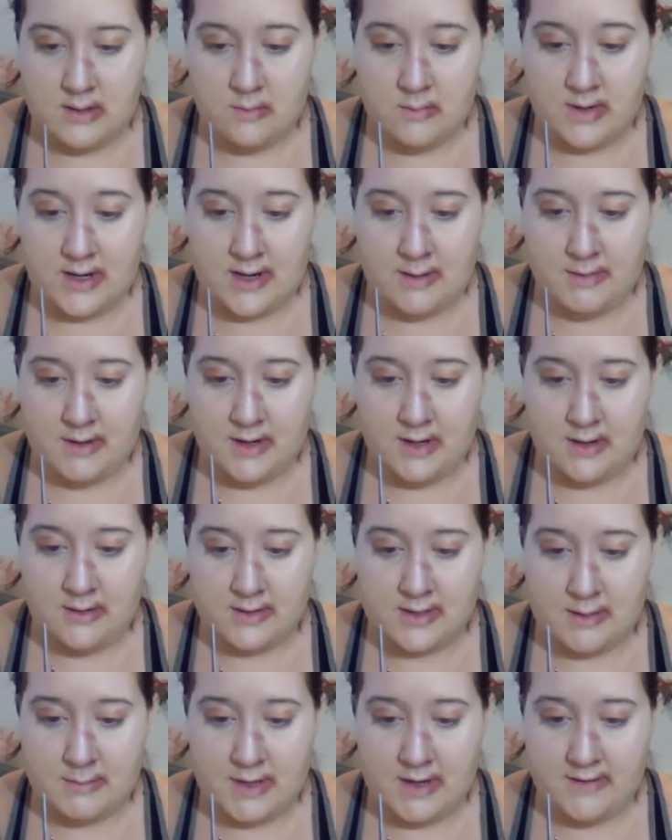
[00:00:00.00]
What I'm going to do
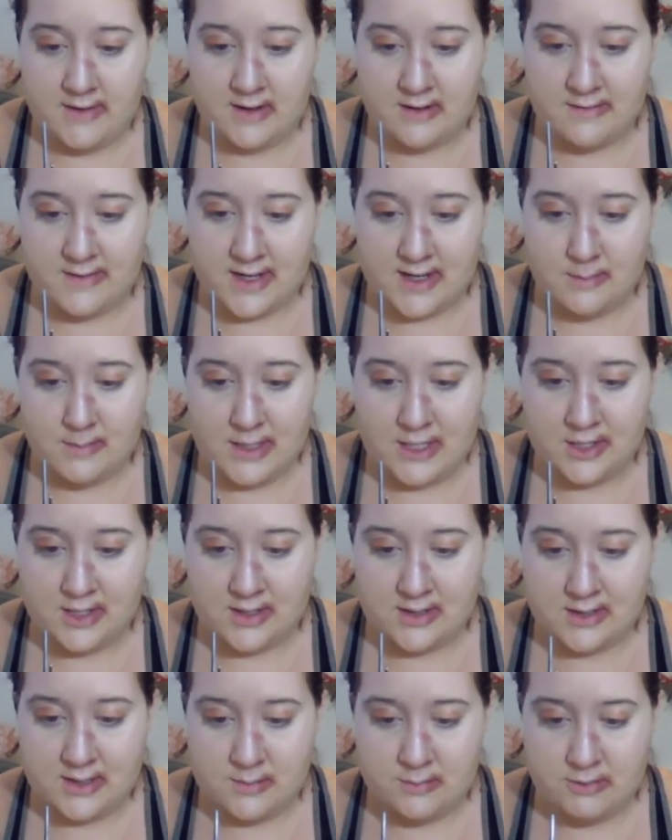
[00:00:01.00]
is I'm not even going to fucking measure
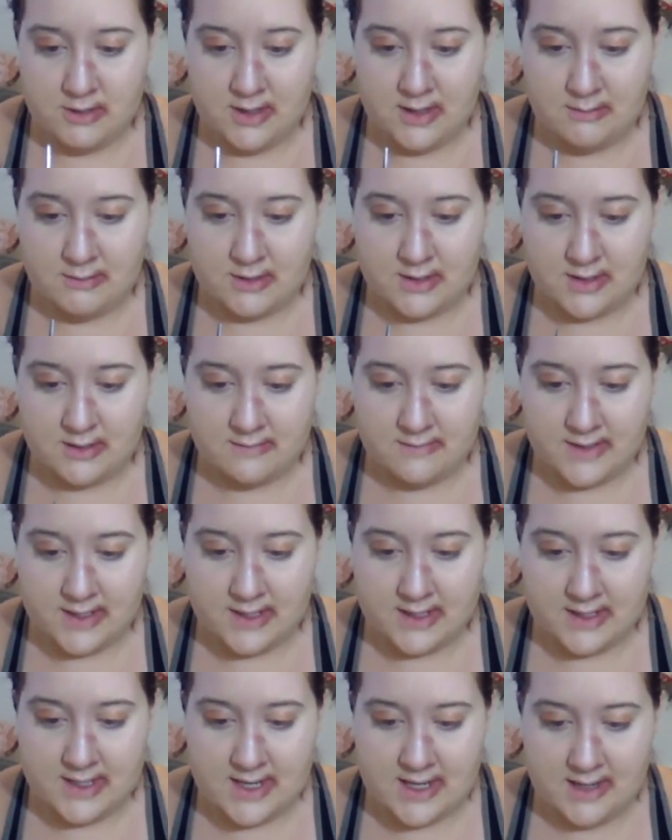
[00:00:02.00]
it at this point. I'm just going to
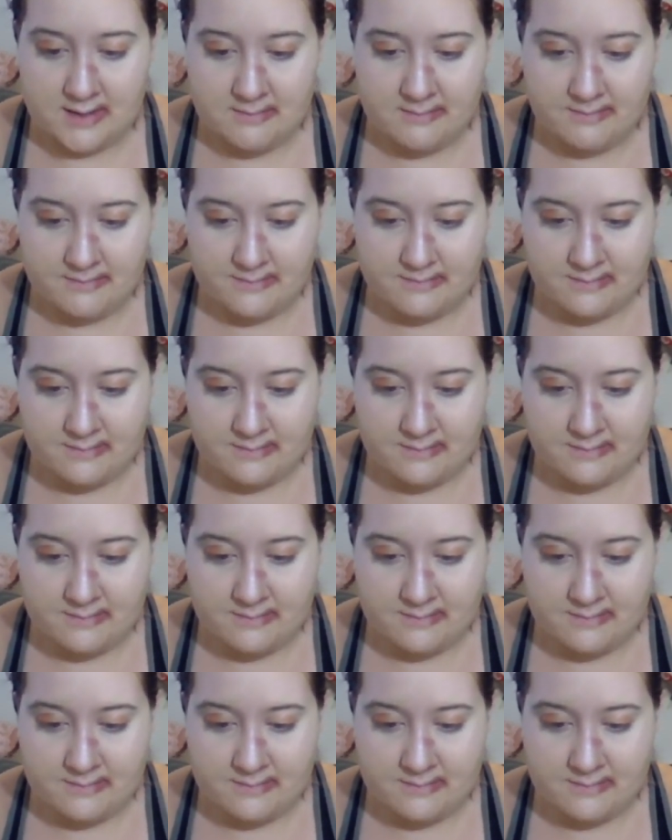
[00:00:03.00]
fucking cut it.